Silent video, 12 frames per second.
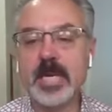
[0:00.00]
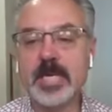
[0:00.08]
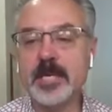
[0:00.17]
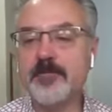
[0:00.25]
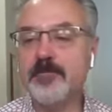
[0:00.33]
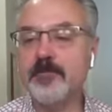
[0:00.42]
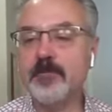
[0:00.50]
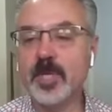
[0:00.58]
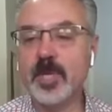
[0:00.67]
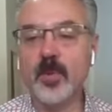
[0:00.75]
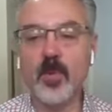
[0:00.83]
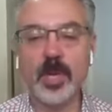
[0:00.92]
Um,
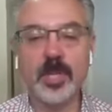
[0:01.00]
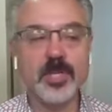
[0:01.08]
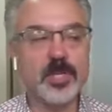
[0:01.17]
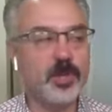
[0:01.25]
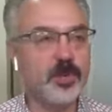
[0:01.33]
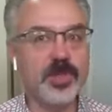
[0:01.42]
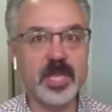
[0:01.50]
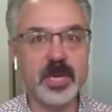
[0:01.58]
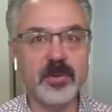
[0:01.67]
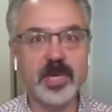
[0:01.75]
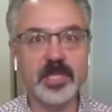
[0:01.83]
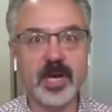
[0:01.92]
you know, one of the two
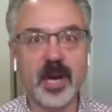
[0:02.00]
theories